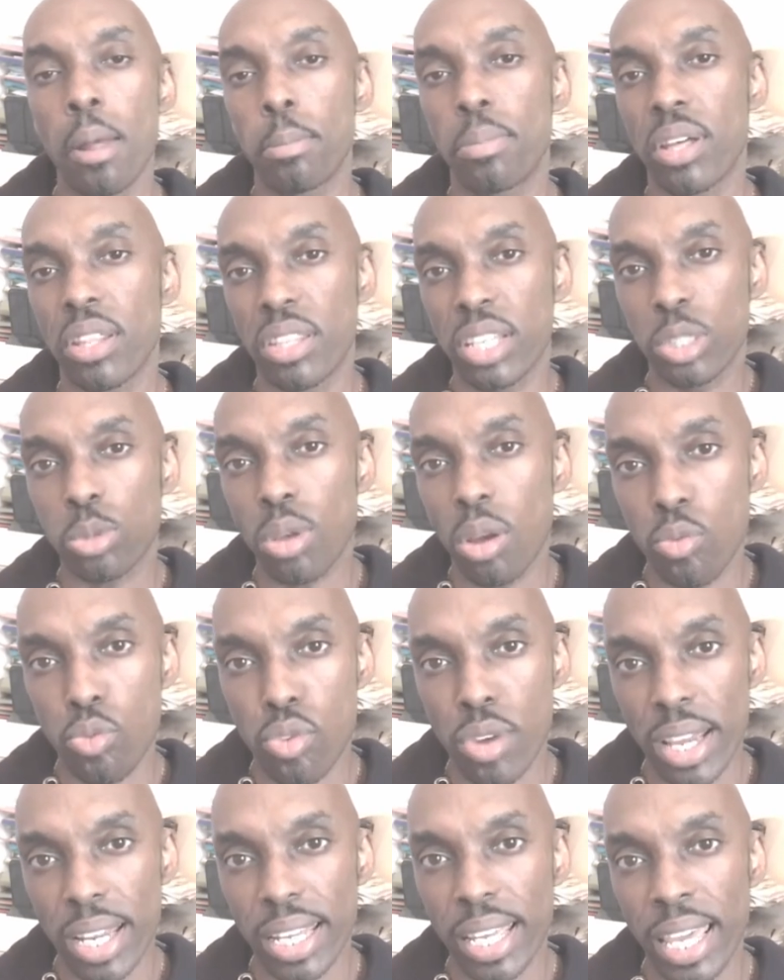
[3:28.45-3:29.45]
but this one
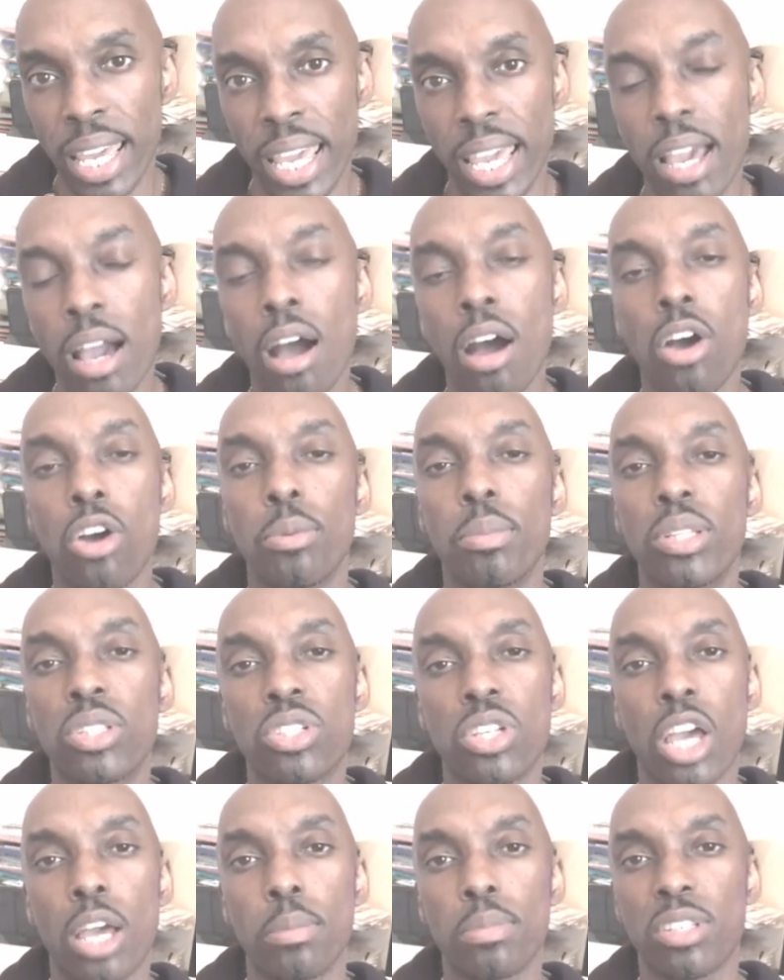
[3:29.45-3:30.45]
really hit home in
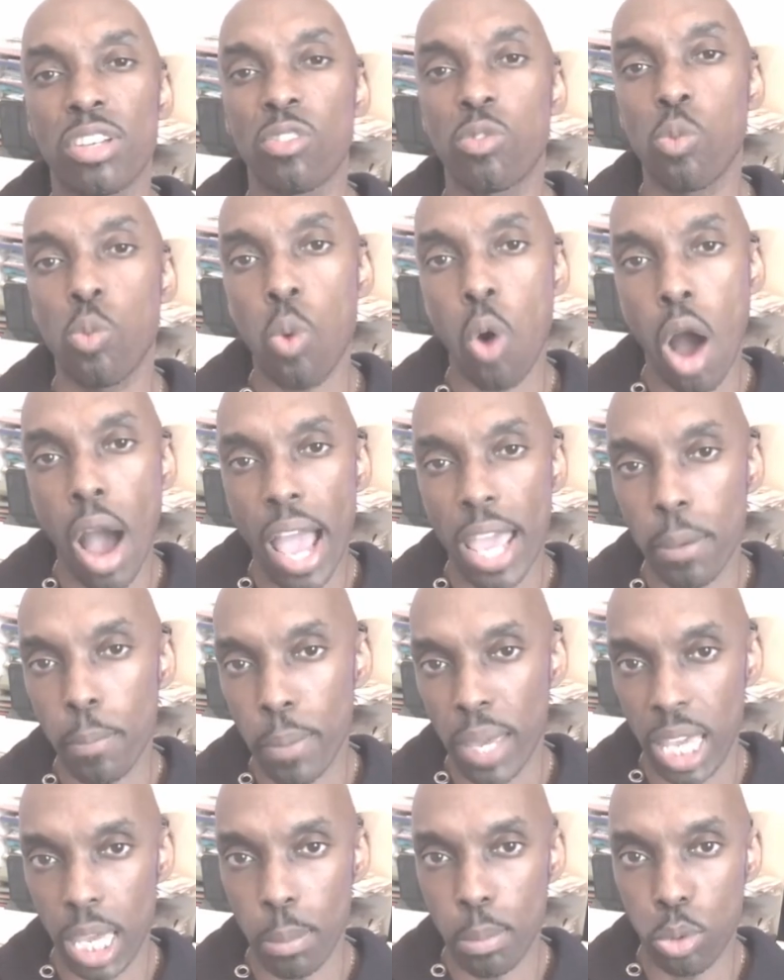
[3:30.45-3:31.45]
terms of why
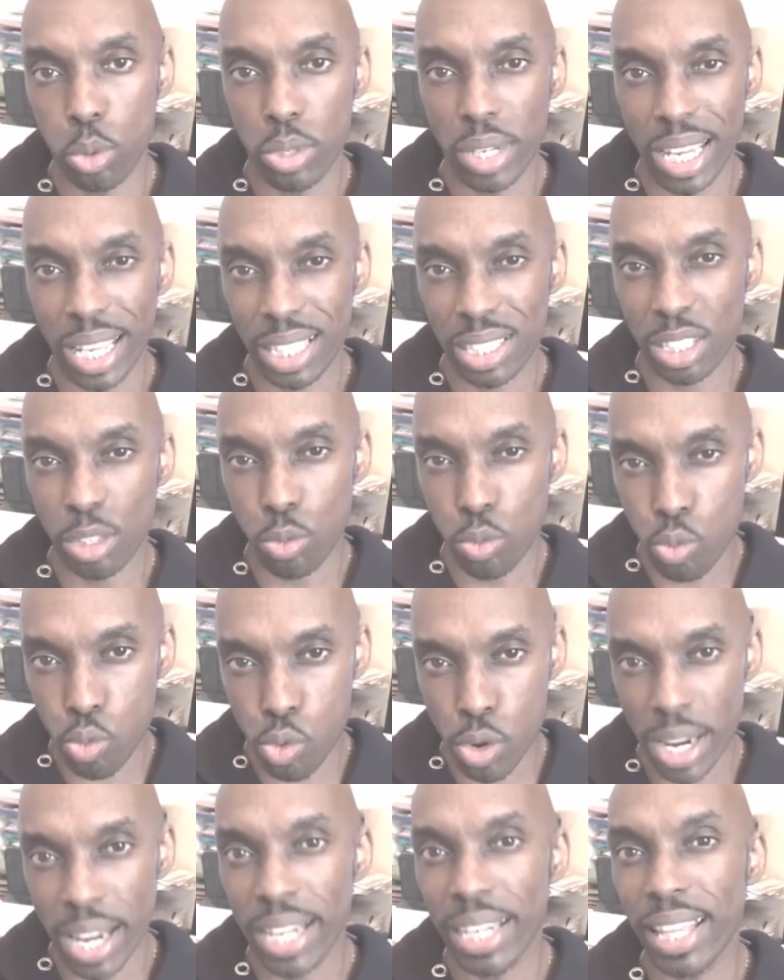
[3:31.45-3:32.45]
people need to
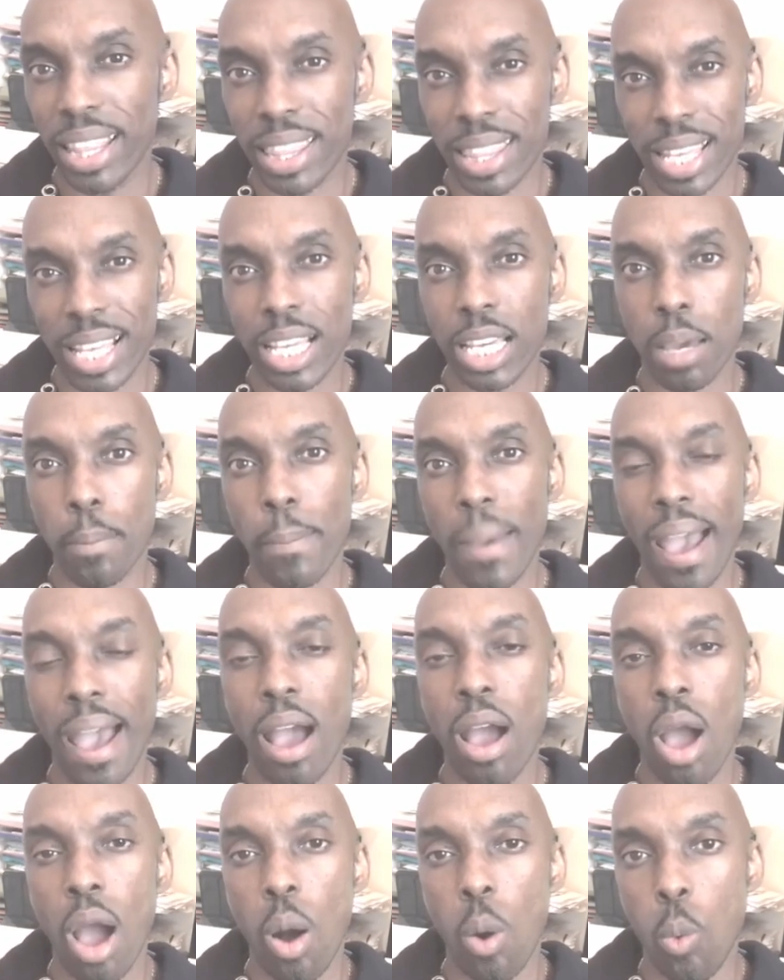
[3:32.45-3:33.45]
really think
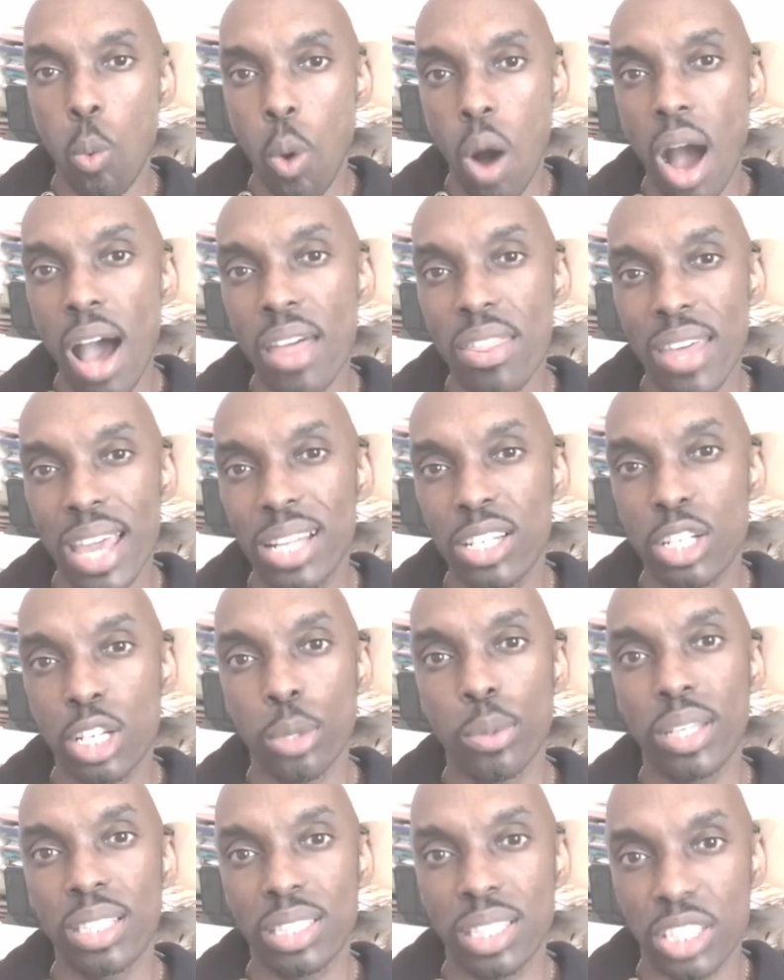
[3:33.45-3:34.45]
about what are they
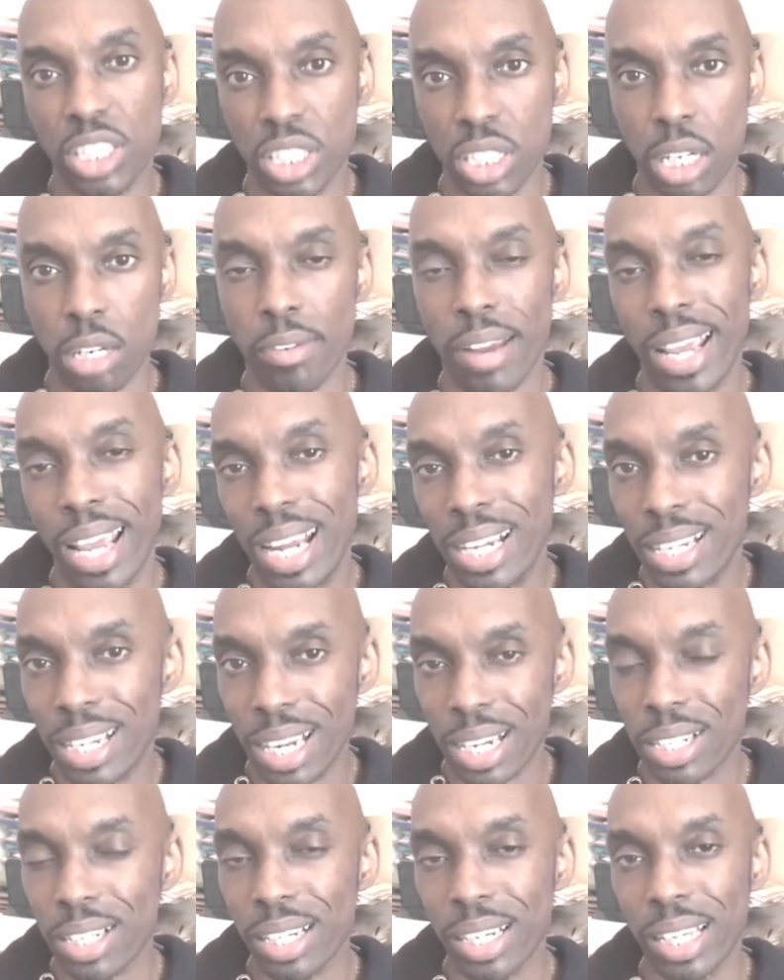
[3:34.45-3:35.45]
doing to generate
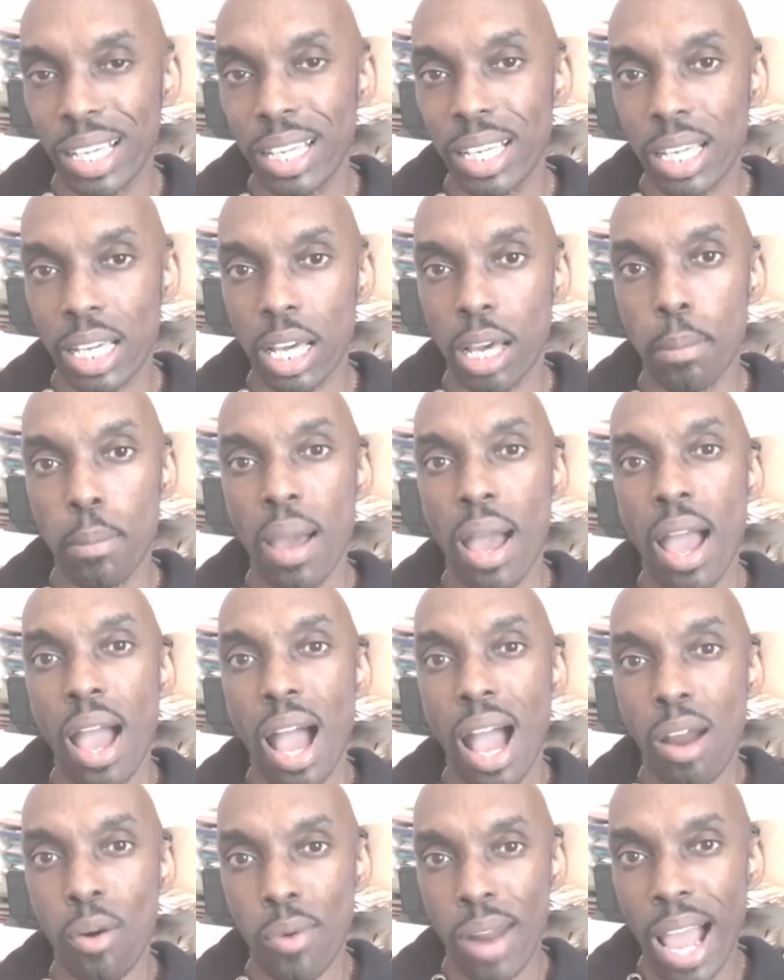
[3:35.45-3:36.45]
additional income
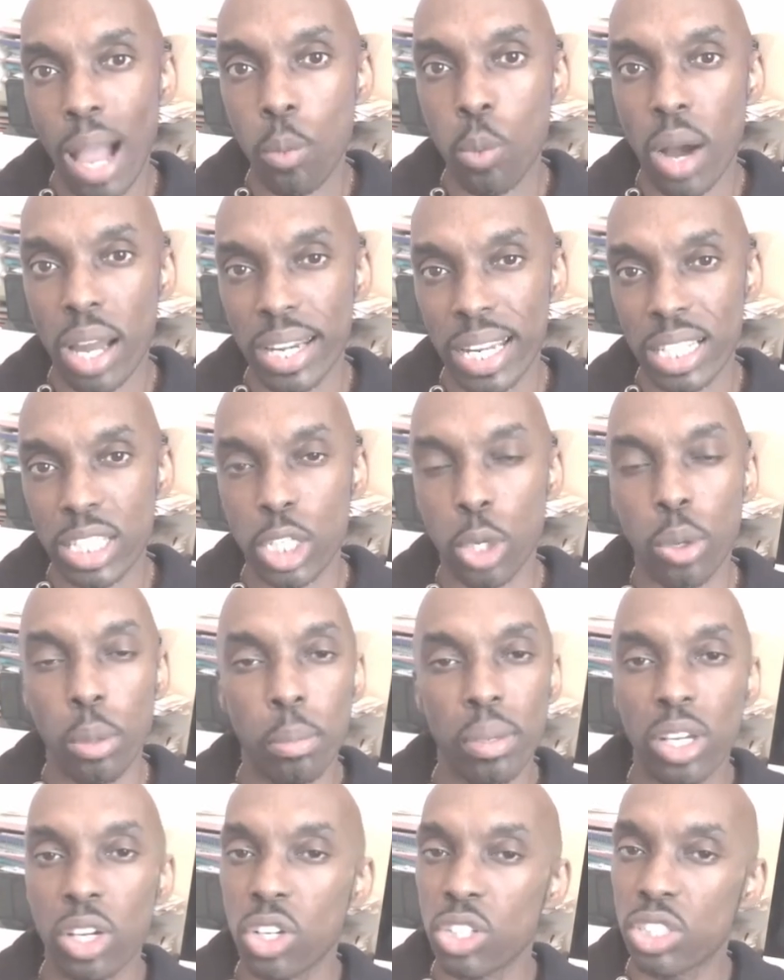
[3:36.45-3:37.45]
around what they're doing,
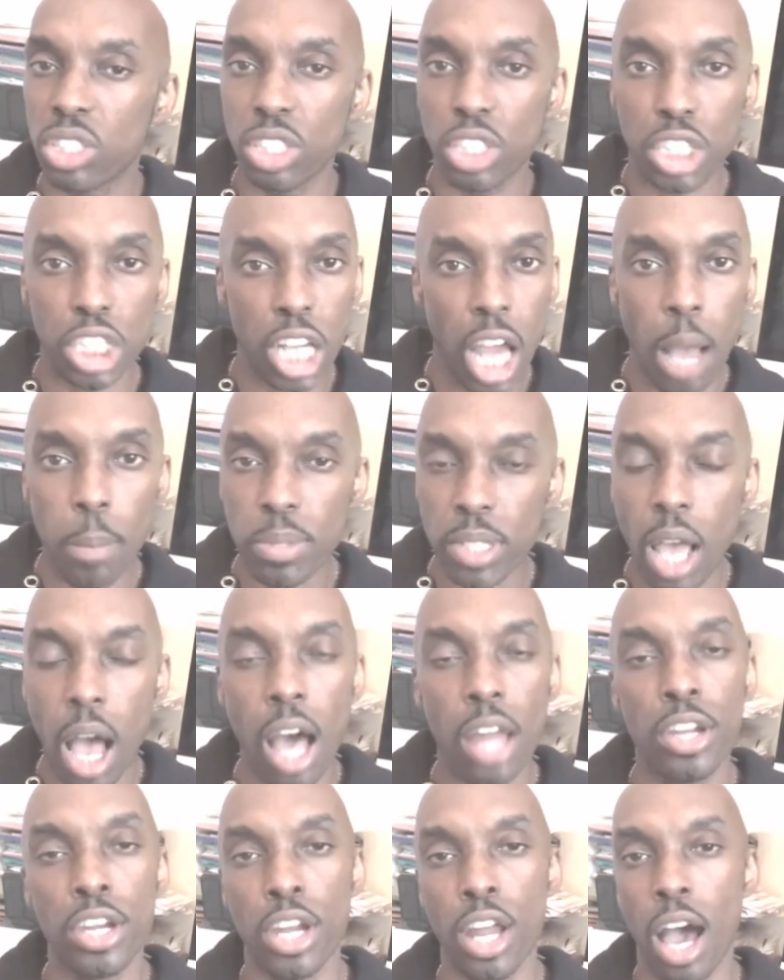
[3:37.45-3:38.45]
because the jobs
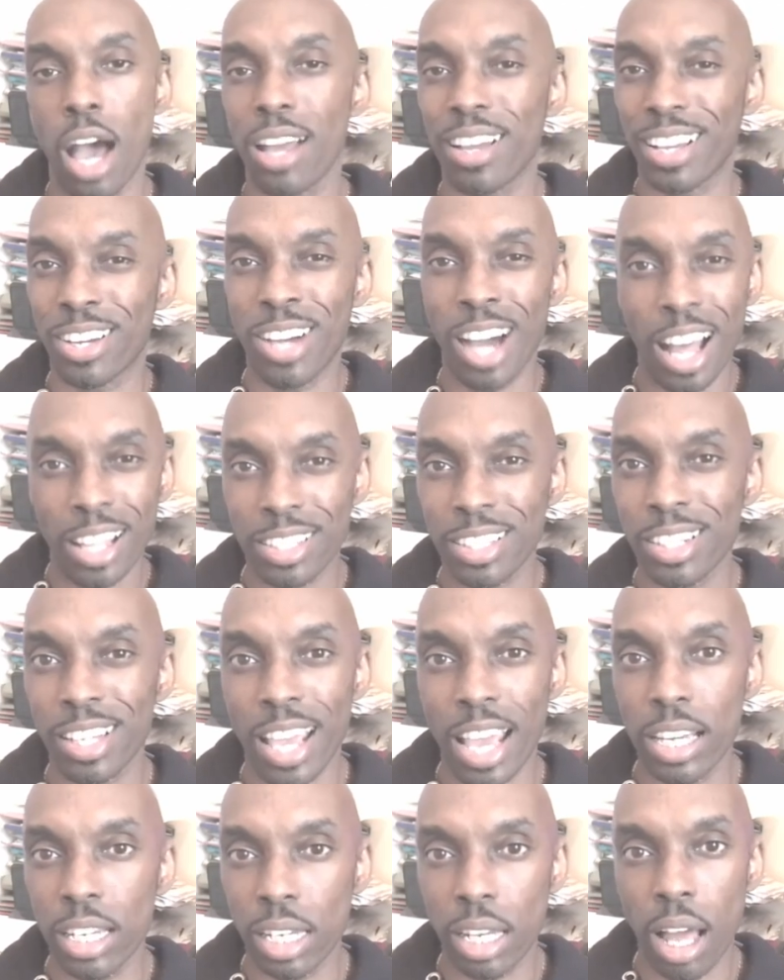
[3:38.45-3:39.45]
are not cutting
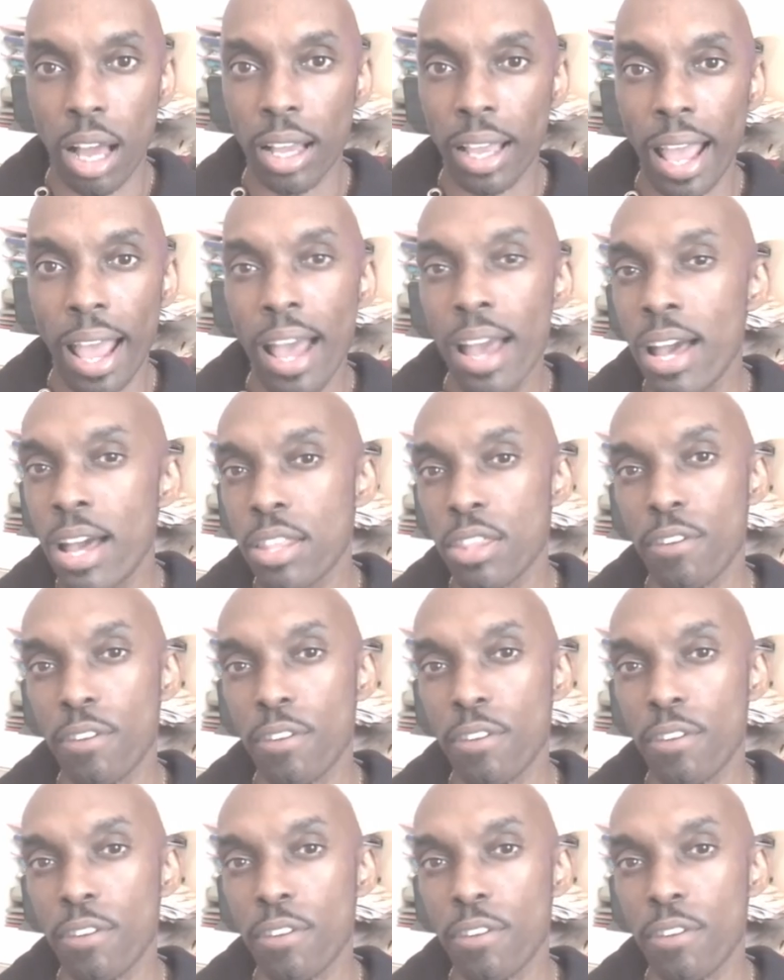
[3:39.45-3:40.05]
it any longer.